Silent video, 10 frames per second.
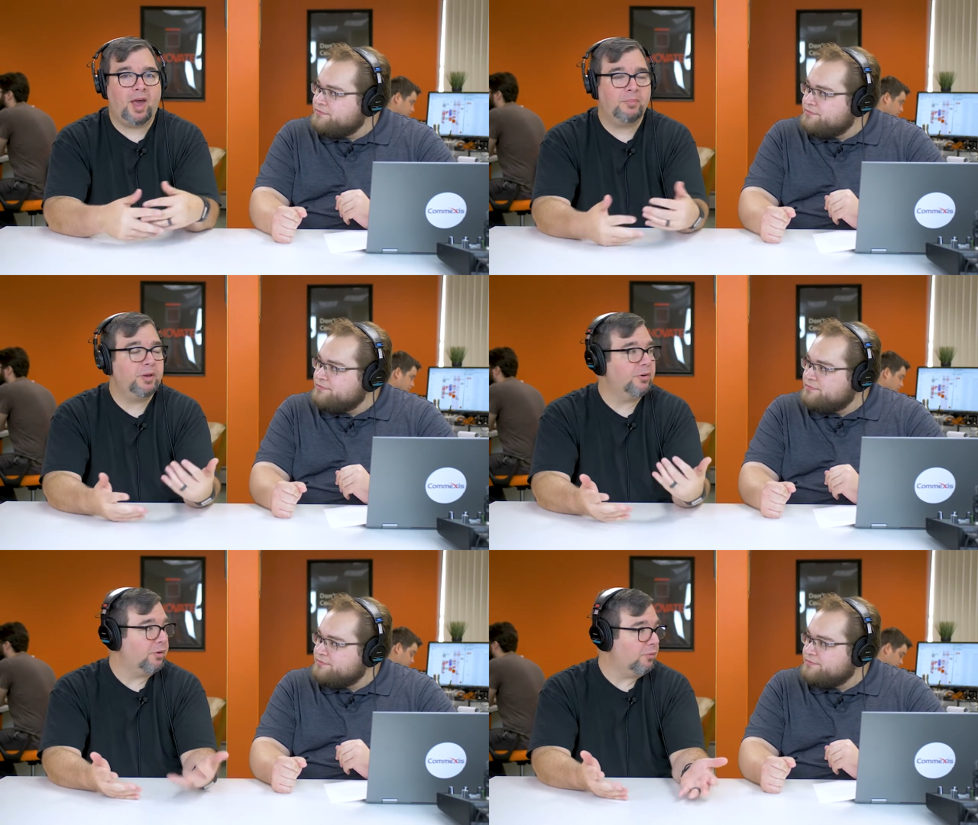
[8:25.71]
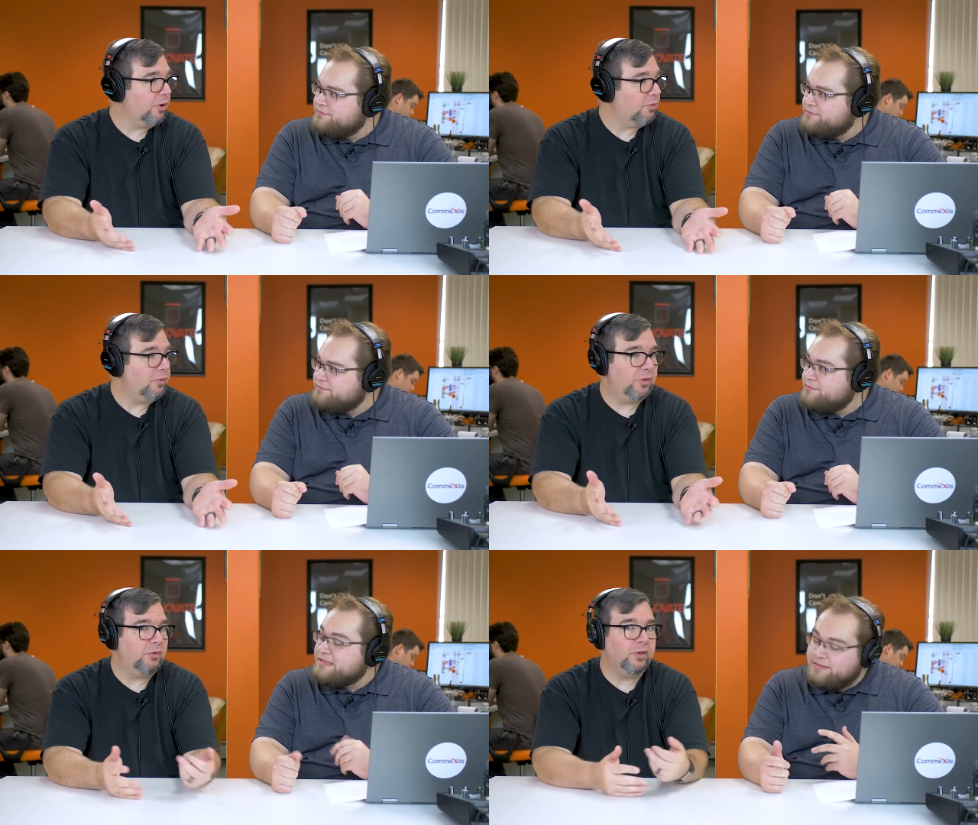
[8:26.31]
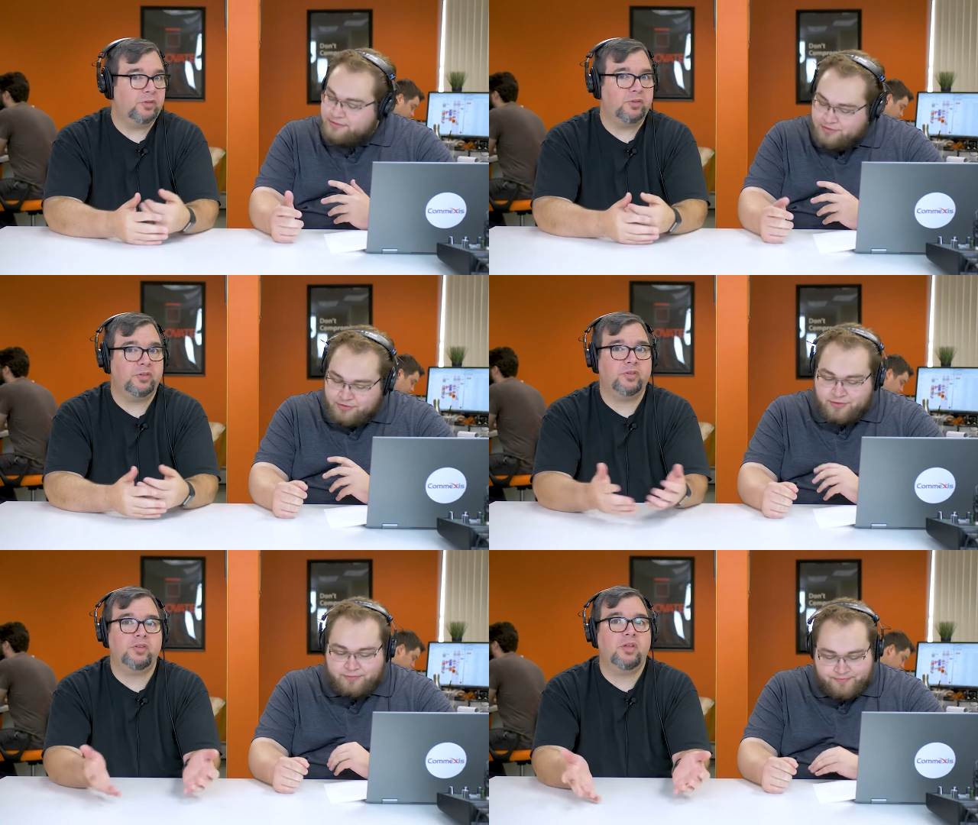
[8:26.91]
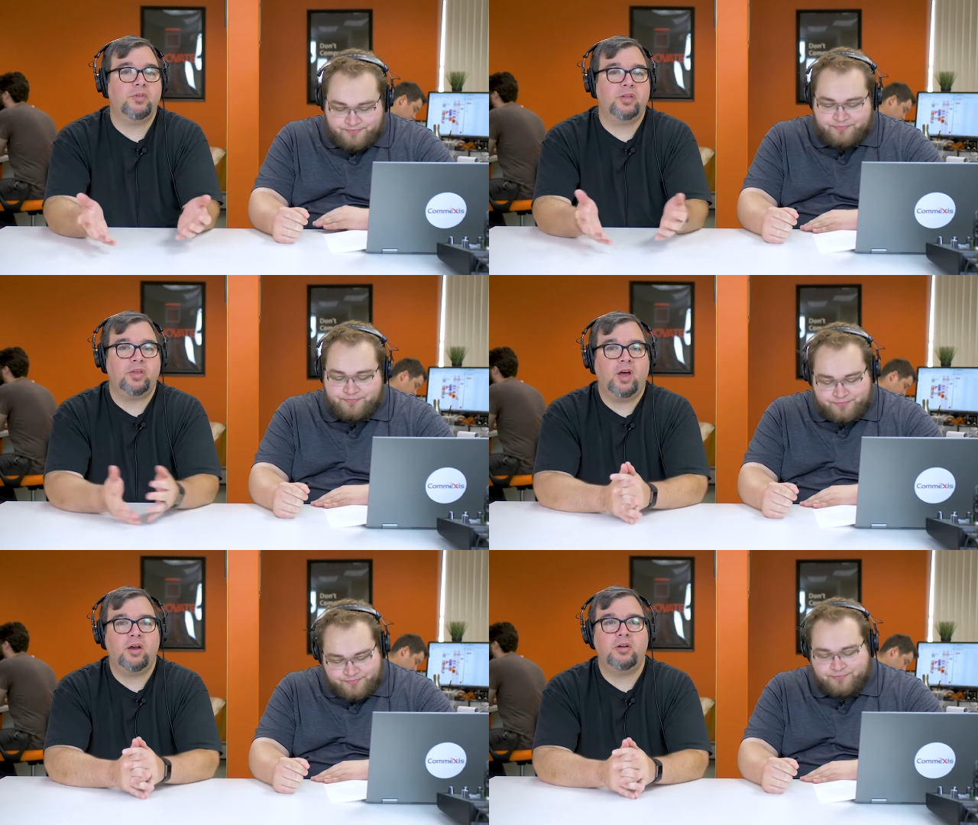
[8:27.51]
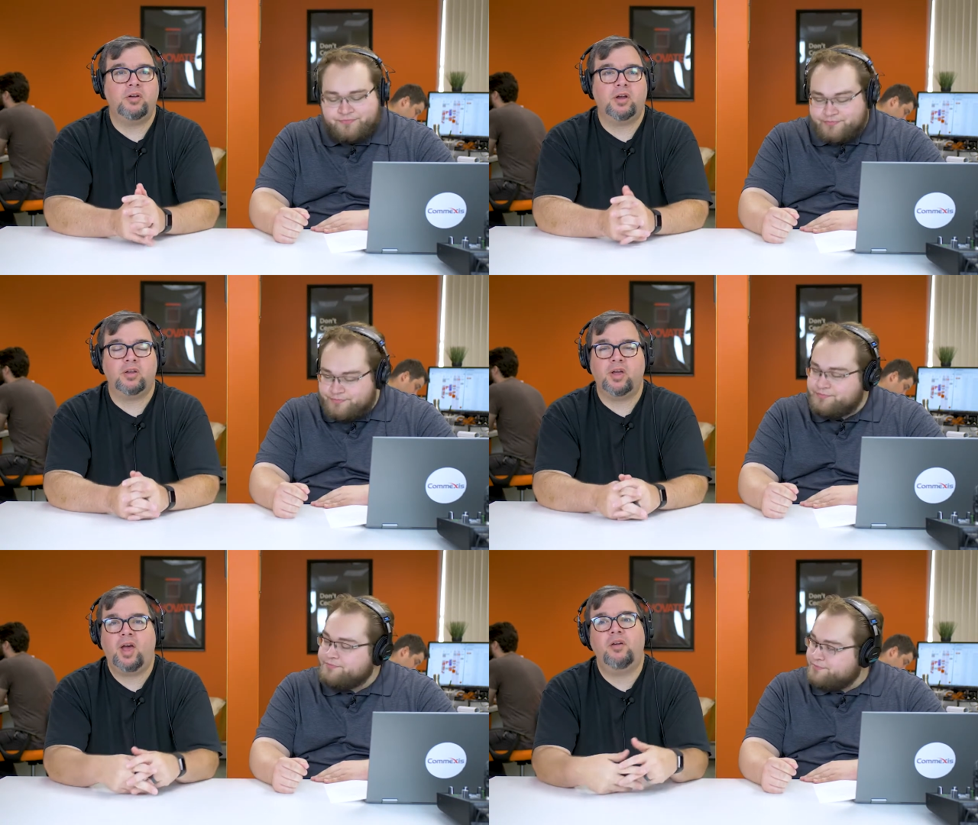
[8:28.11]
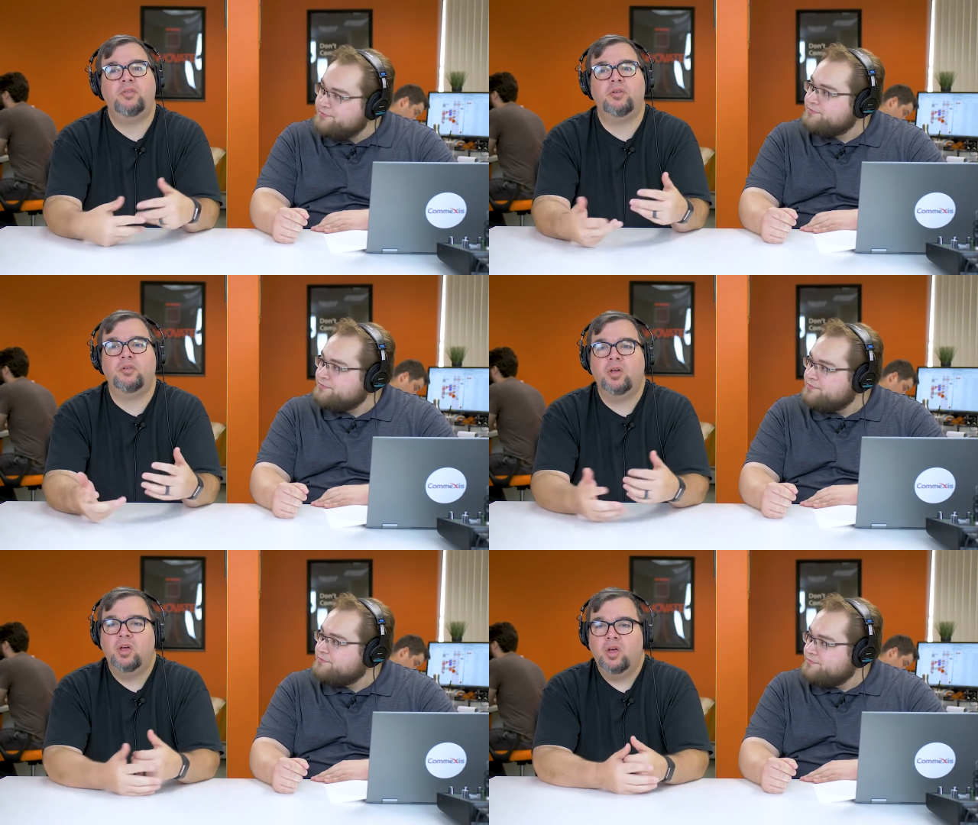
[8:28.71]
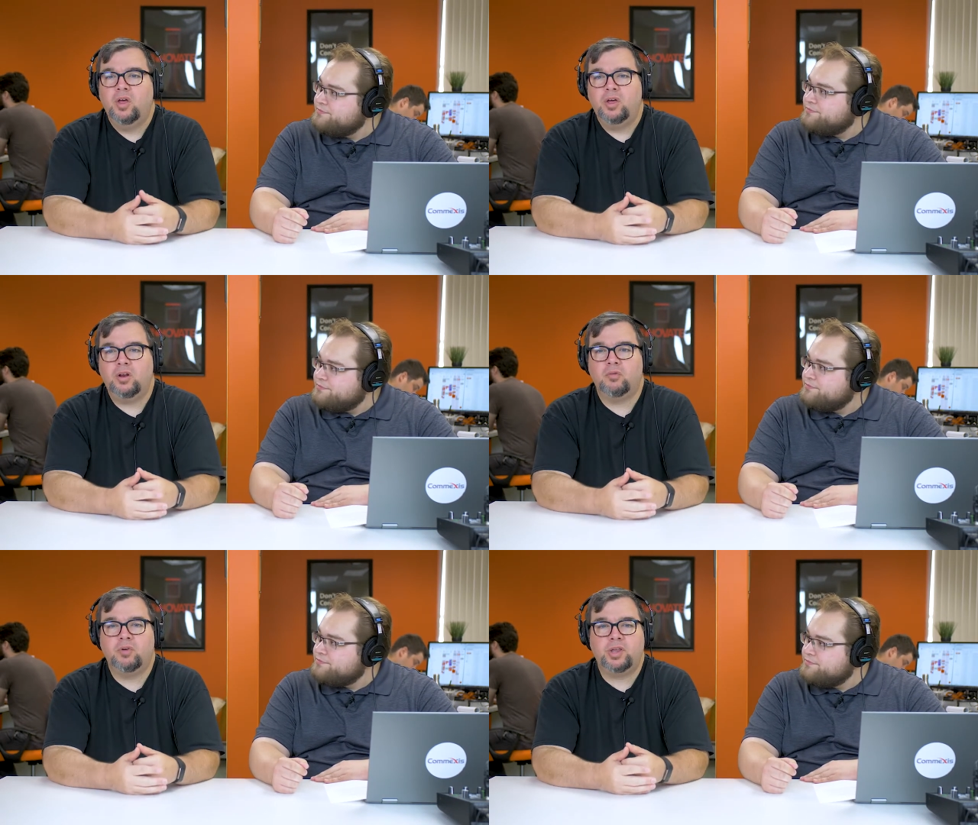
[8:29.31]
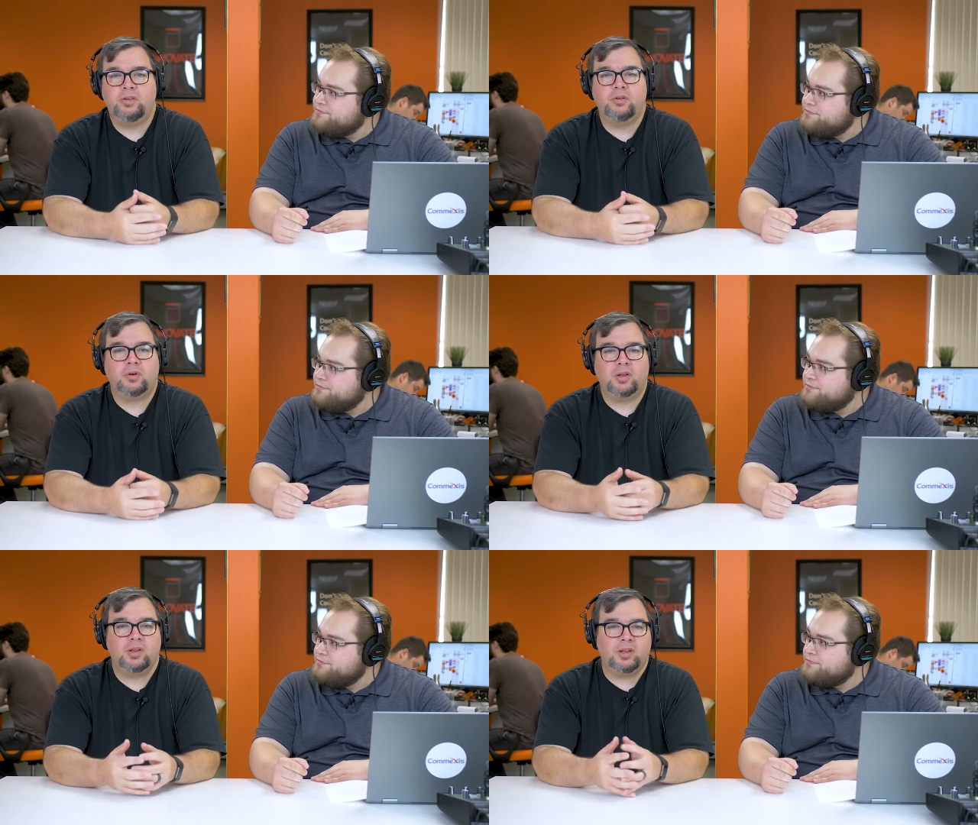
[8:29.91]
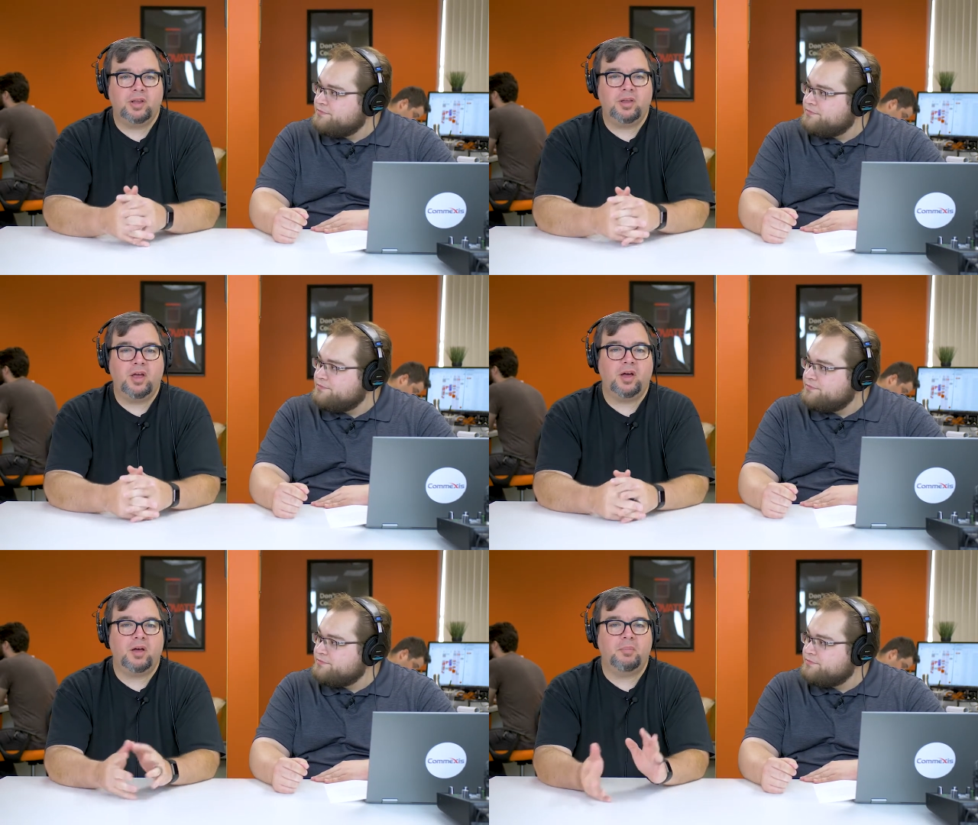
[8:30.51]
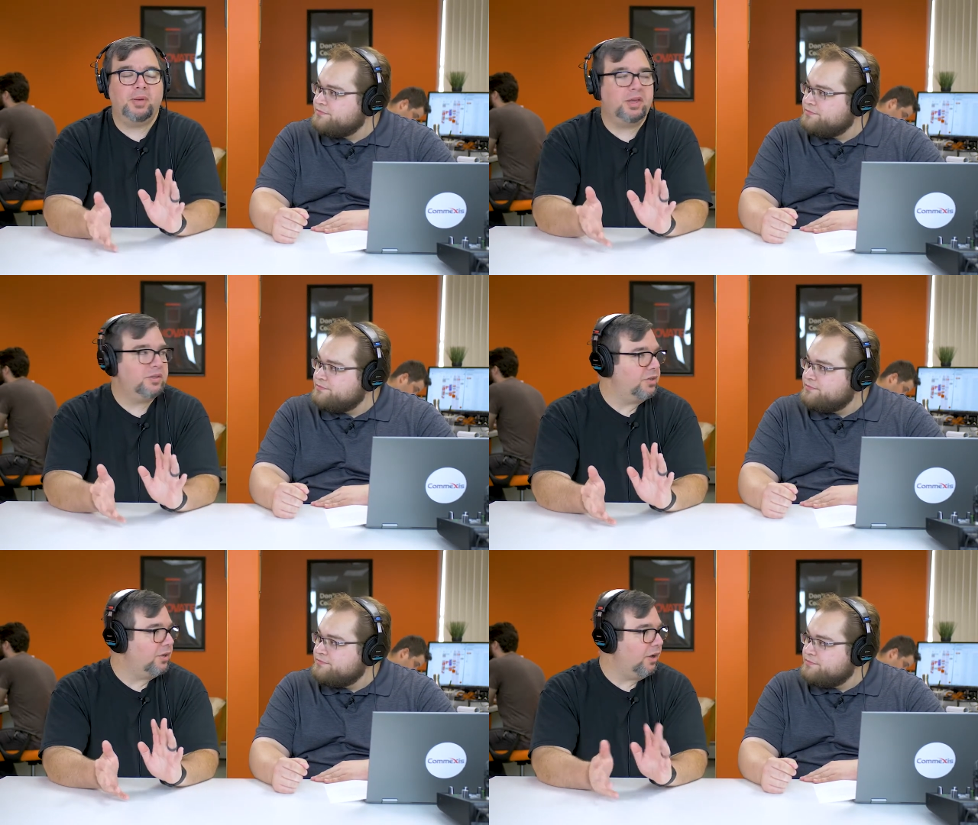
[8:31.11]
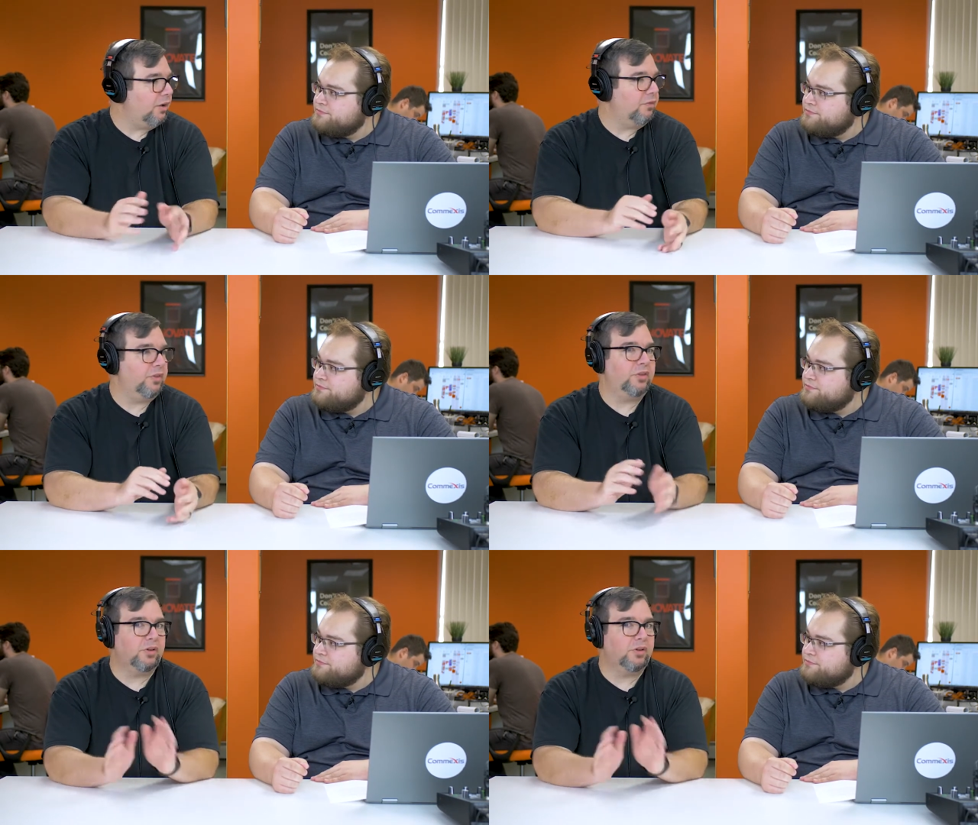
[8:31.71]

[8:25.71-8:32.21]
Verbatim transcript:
Speaker 1: happier to work with you is, is significantly higher. You're not going to have to, you know, really do a, a pitch of the